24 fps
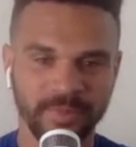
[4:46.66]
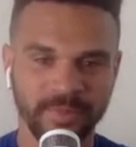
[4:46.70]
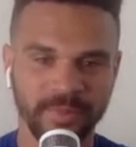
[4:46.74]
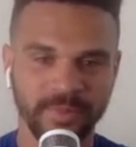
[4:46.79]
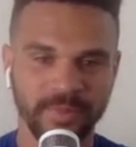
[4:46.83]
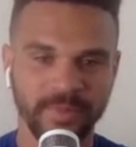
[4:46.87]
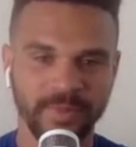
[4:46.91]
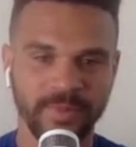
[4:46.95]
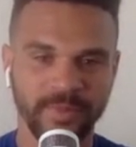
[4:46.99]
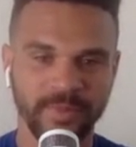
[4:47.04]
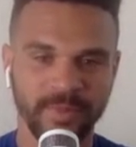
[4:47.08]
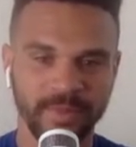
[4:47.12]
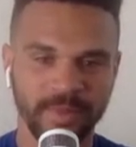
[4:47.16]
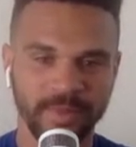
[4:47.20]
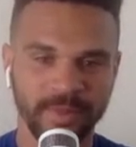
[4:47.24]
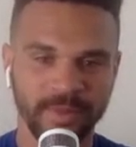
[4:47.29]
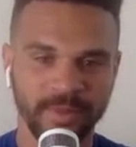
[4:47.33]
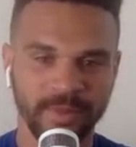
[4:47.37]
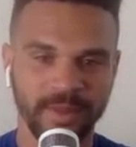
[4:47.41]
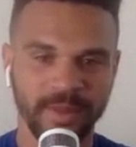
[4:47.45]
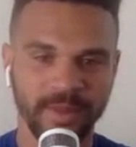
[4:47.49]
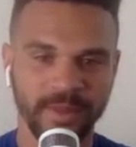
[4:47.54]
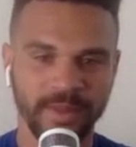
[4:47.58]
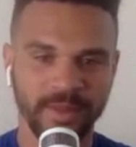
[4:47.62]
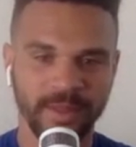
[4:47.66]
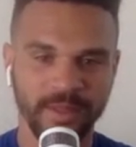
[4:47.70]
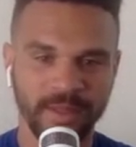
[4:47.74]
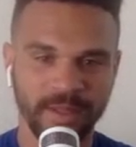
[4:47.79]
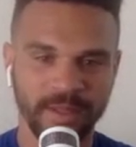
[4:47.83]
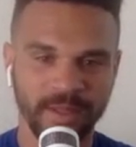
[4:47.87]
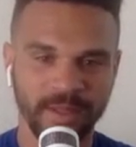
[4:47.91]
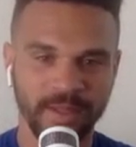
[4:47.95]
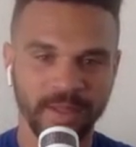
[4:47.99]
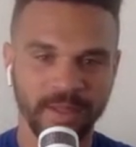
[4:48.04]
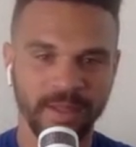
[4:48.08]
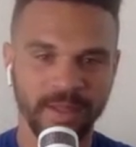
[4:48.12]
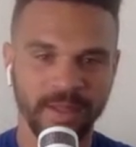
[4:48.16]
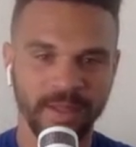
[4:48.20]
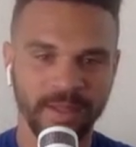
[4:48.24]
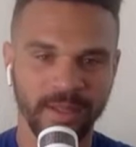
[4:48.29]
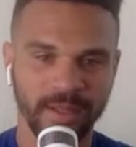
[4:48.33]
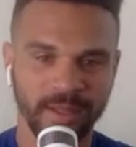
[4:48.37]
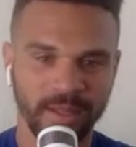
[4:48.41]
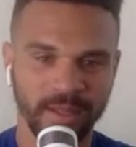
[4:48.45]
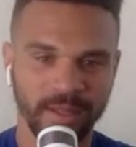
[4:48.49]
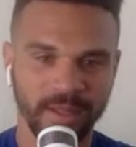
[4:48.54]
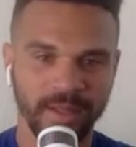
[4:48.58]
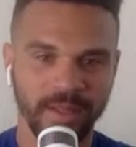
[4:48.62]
No words are spoken by the person on screen.